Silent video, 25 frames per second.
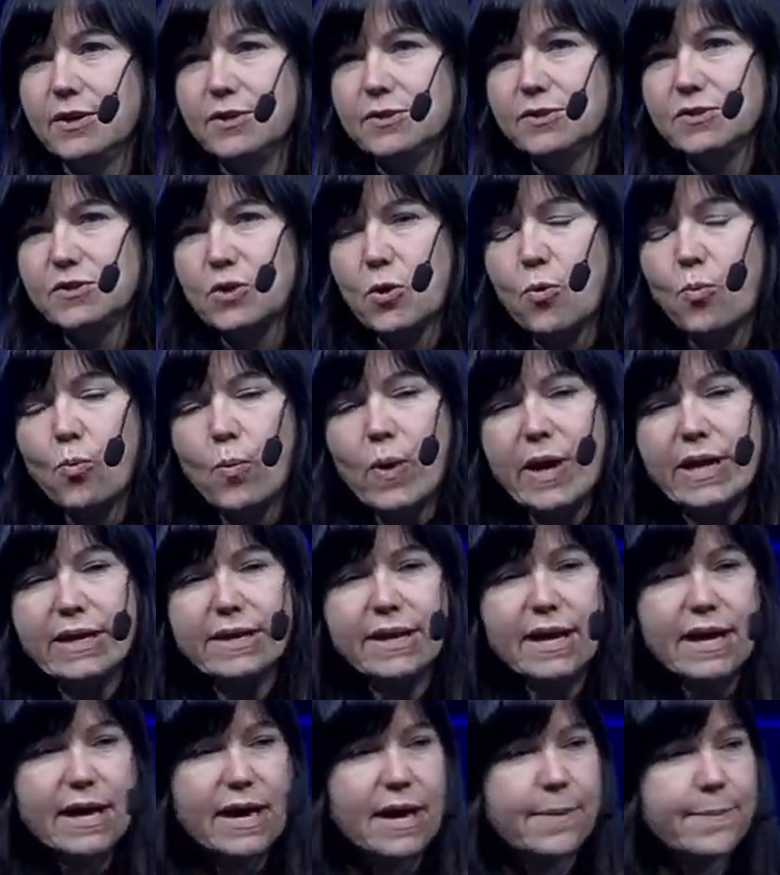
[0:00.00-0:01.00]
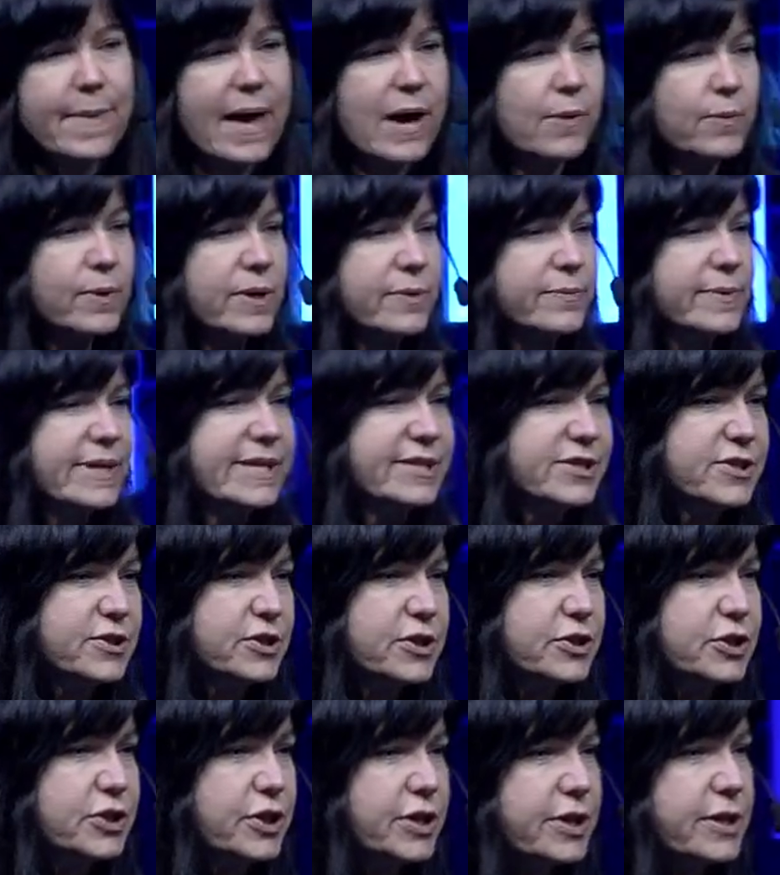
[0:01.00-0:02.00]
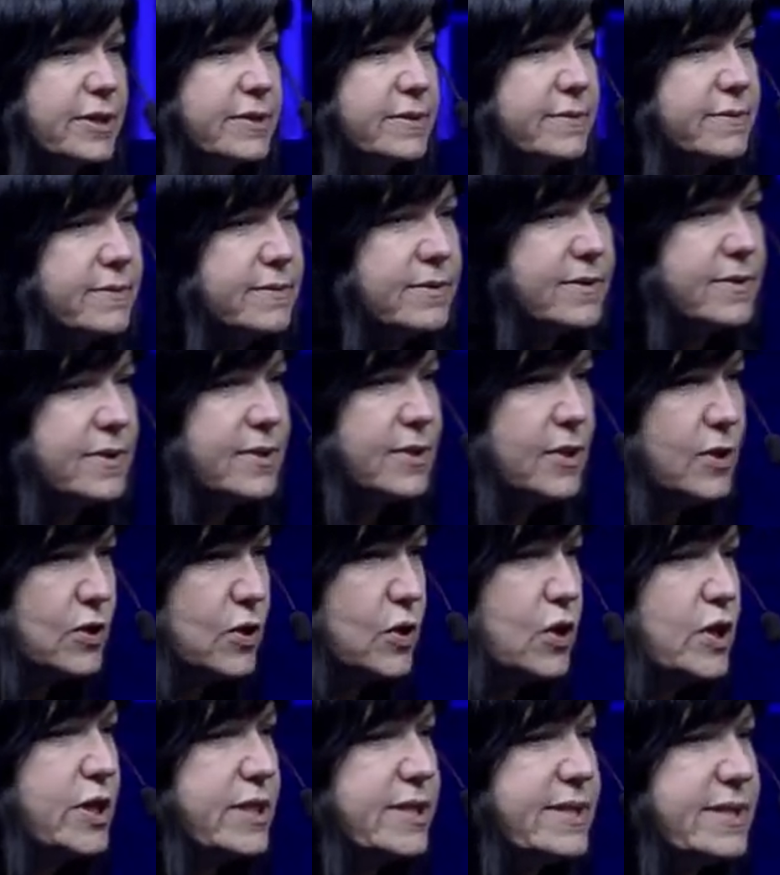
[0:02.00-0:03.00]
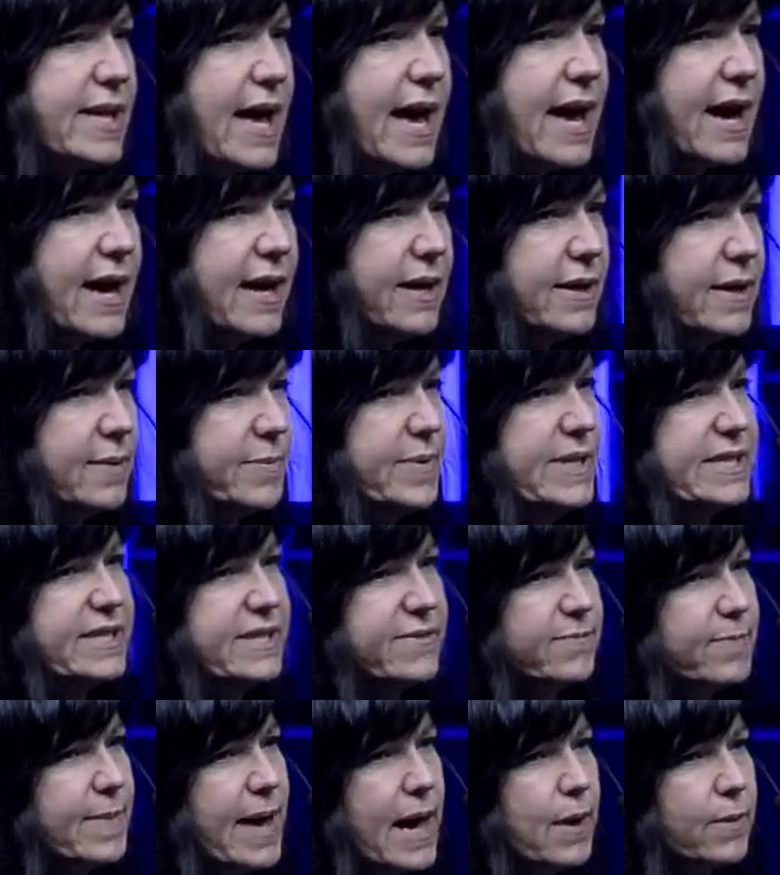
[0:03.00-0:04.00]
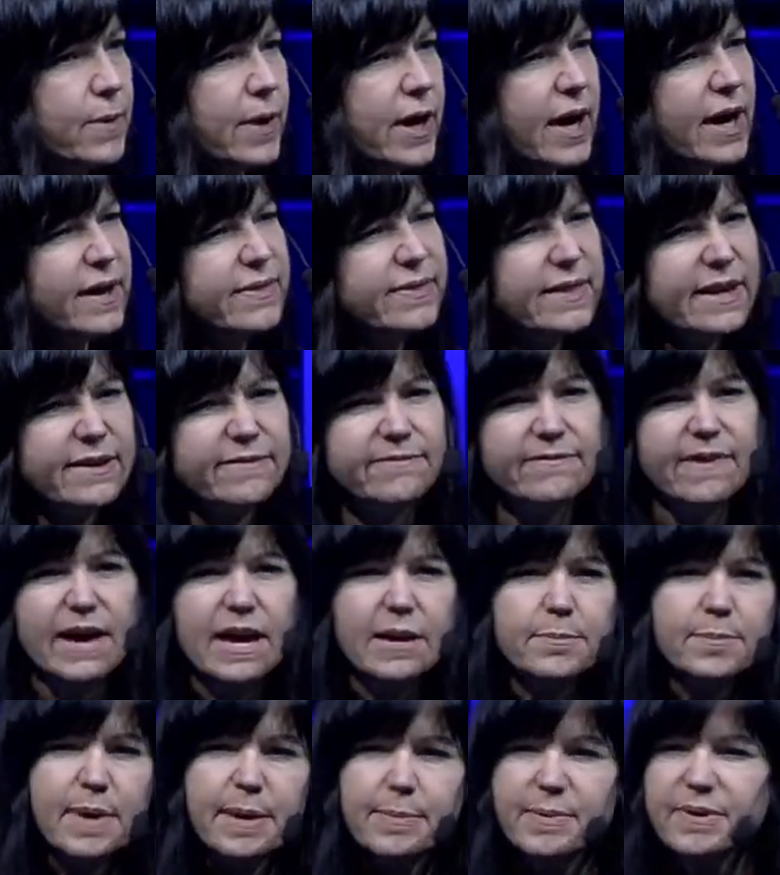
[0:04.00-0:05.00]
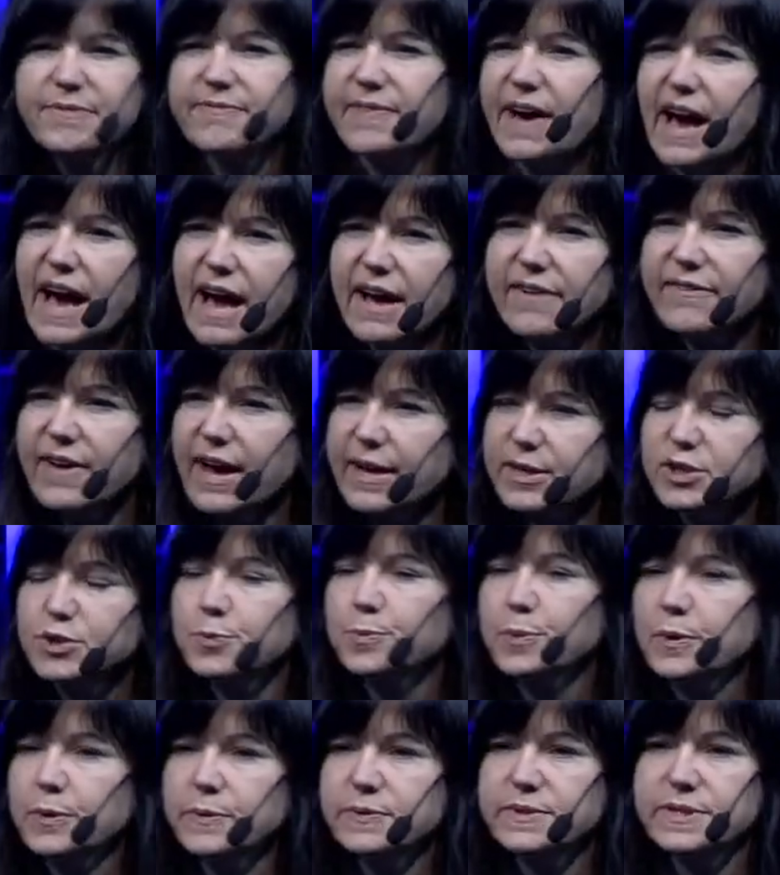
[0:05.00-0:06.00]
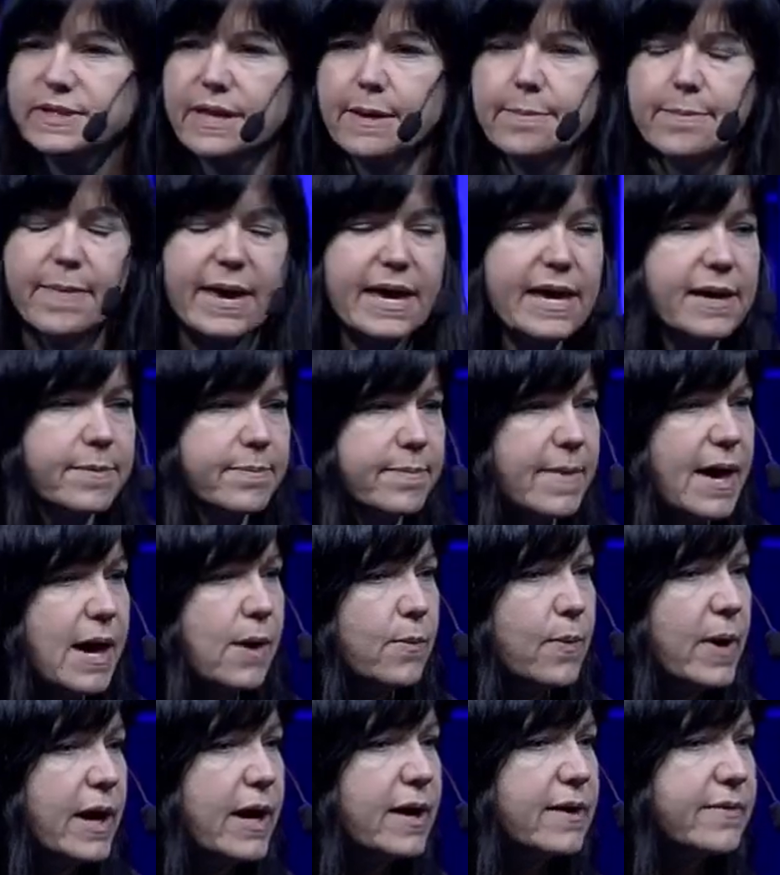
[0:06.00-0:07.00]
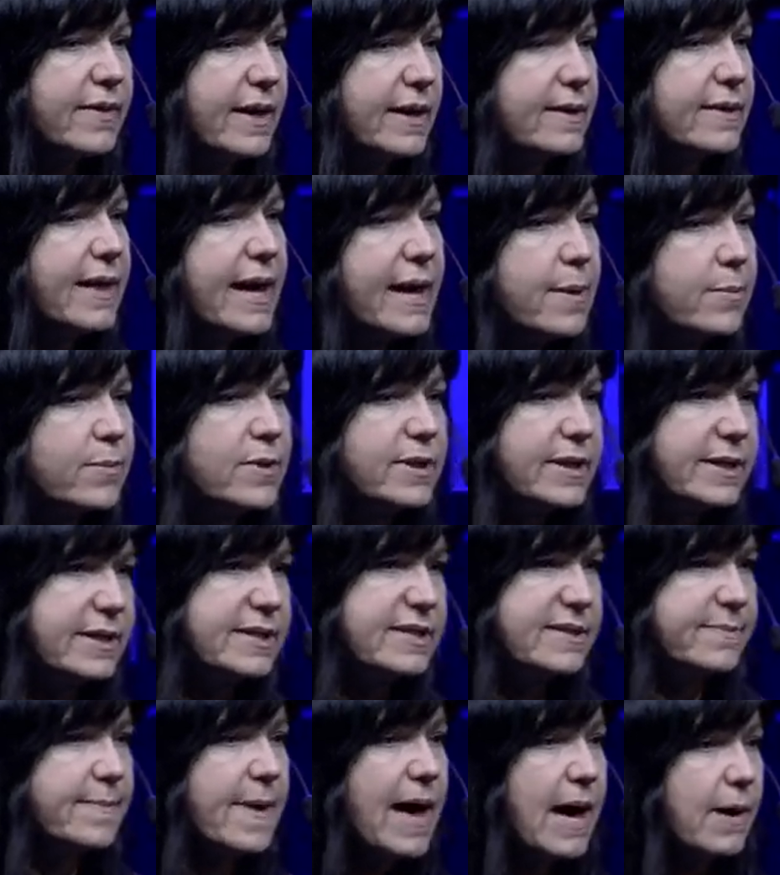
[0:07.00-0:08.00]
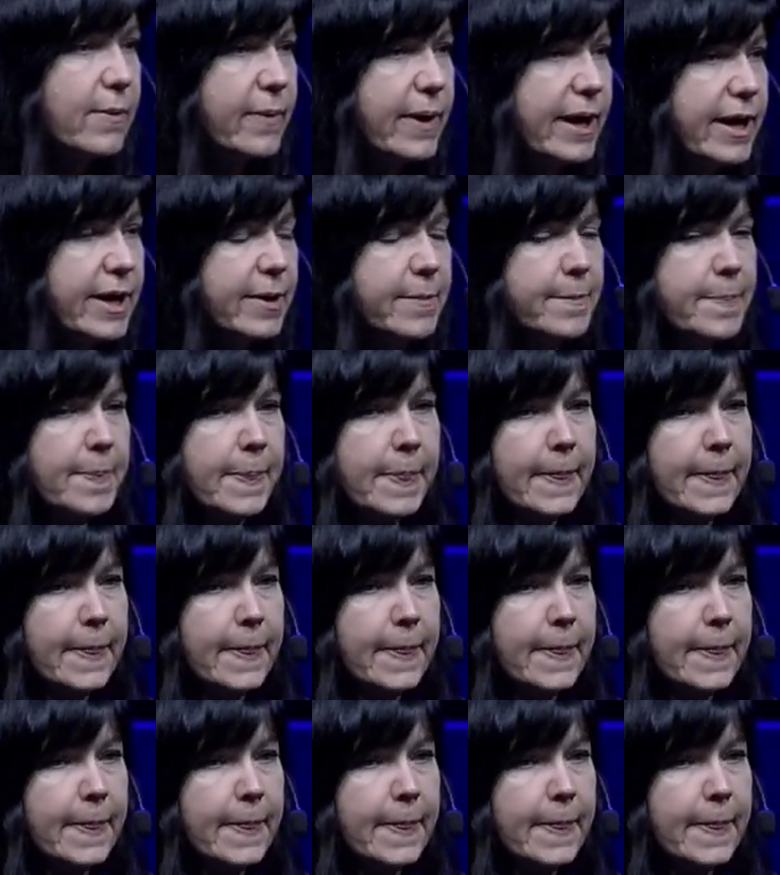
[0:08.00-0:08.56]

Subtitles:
So when a malware researcher looks at a piece of malware and they find maybe 5 attributes that make it malware and they label it as malware,